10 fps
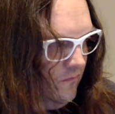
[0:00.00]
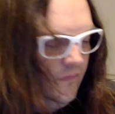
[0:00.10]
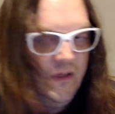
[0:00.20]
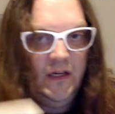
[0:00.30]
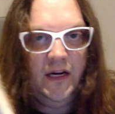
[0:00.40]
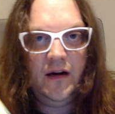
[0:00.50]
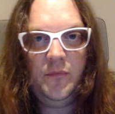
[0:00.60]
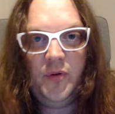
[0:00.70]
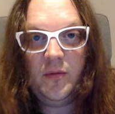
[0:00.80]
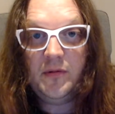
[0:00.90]
yeah, I'm
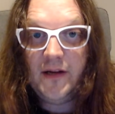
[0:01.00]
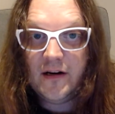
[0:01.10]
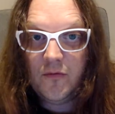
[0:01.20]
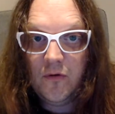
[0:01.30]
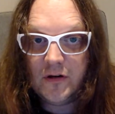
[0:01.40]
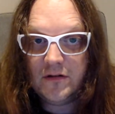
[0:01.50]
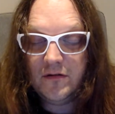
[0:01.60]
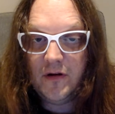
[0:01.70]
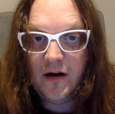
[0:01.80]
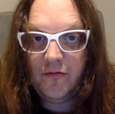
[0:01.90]
probably going
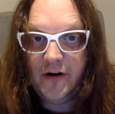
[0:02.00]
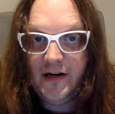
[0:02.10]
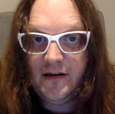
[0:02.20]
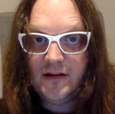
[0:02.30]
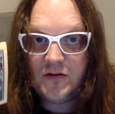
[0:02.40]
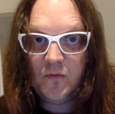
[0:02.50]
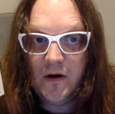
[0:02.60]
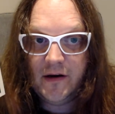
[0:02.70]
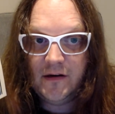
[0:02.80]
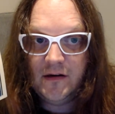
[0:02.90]
to read this
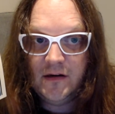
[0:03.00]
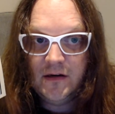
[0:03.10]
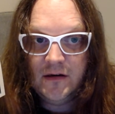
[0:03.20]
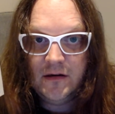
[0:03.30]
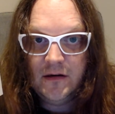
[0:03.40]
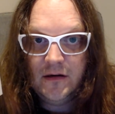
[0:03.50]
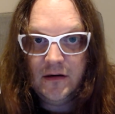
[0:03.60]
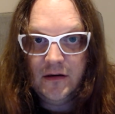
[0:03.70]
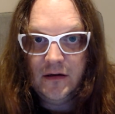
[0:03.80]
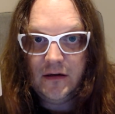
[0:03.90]
one
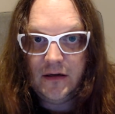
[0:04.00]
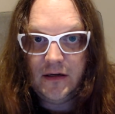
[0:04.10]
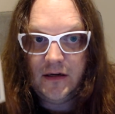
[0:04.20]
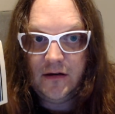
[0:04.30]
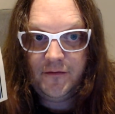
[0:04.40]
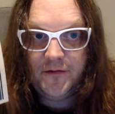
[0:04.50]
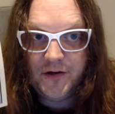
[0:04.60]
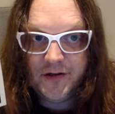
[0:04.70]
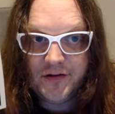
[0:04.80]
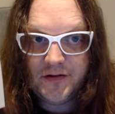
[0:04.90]

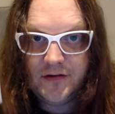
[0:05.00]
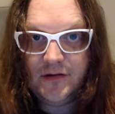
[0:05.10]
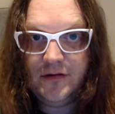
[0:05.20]
first,